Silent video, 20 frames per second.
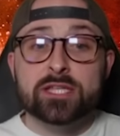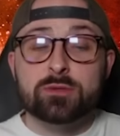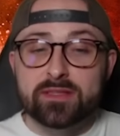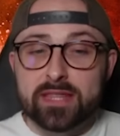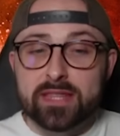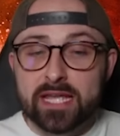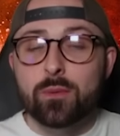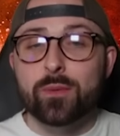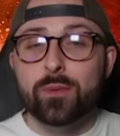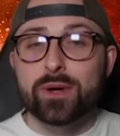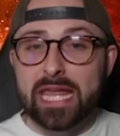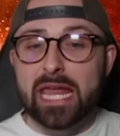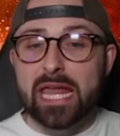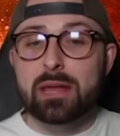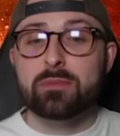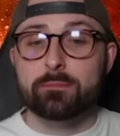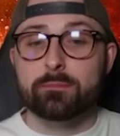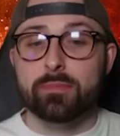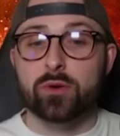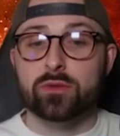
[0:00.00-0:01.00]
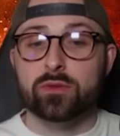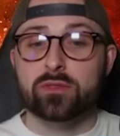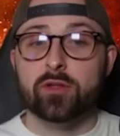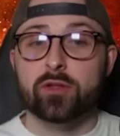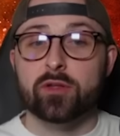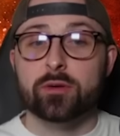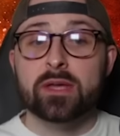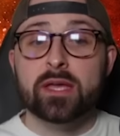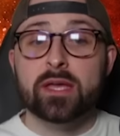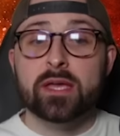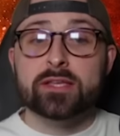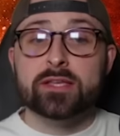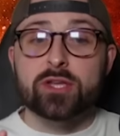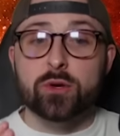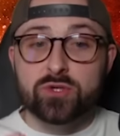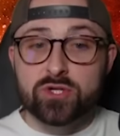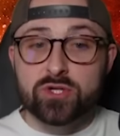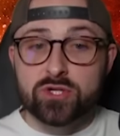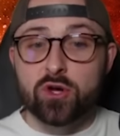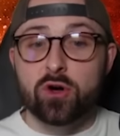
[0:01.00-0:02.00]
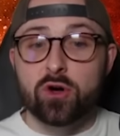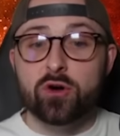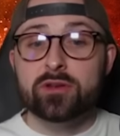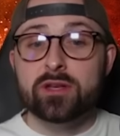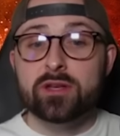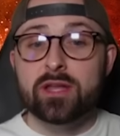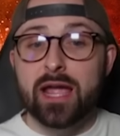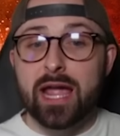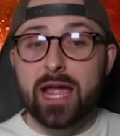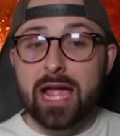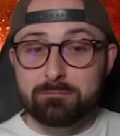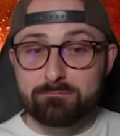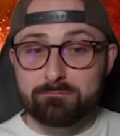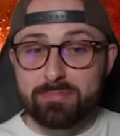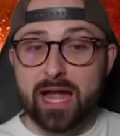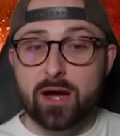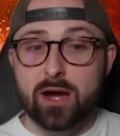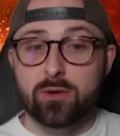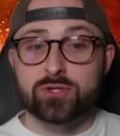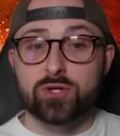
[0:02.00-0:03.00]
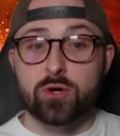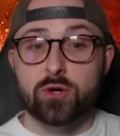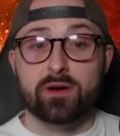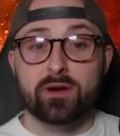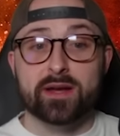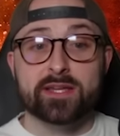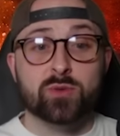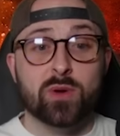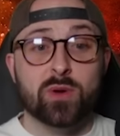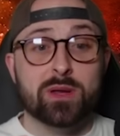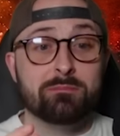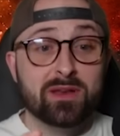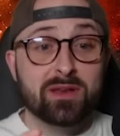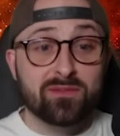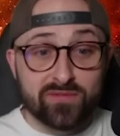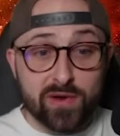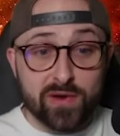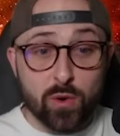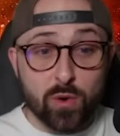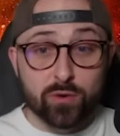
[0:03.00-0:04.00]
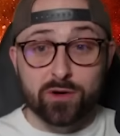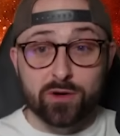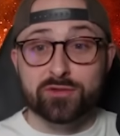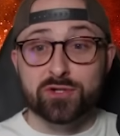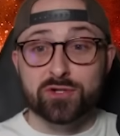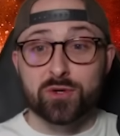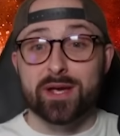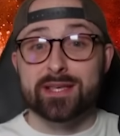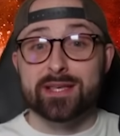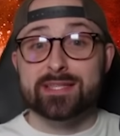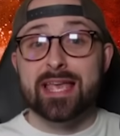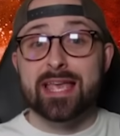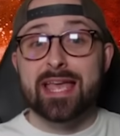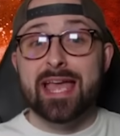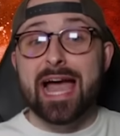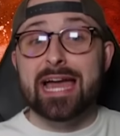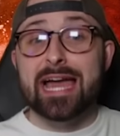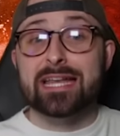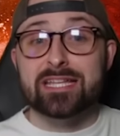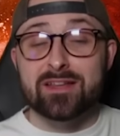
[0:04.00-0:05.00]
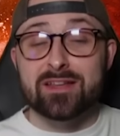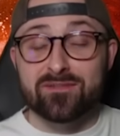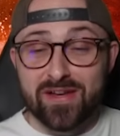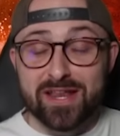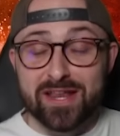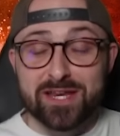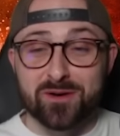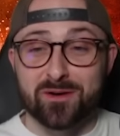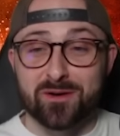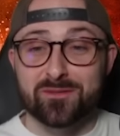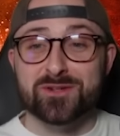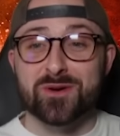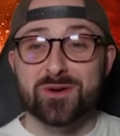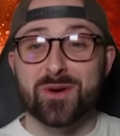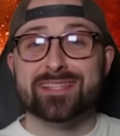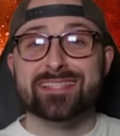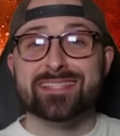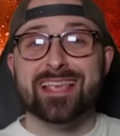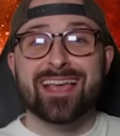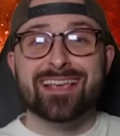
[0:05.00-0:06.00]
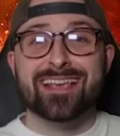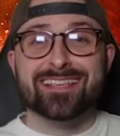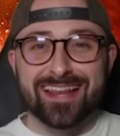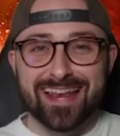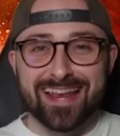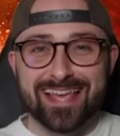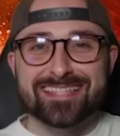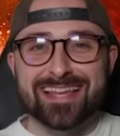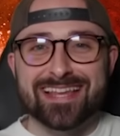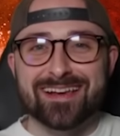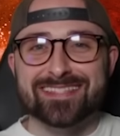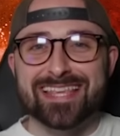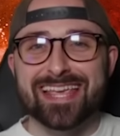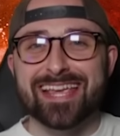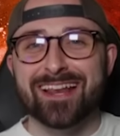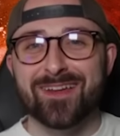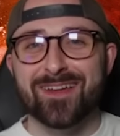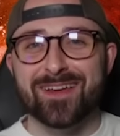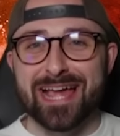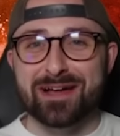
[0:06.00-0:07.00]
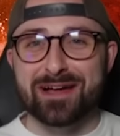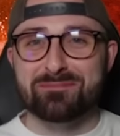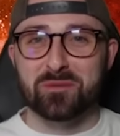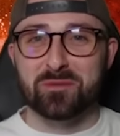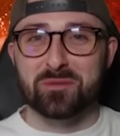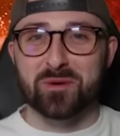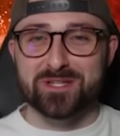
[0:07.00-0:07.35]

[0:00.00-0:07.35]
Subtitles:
So I think I want to keep the both of them. So Son and Pau Torres to a midfielder of choice and a defender of choice. So let's now take a look at my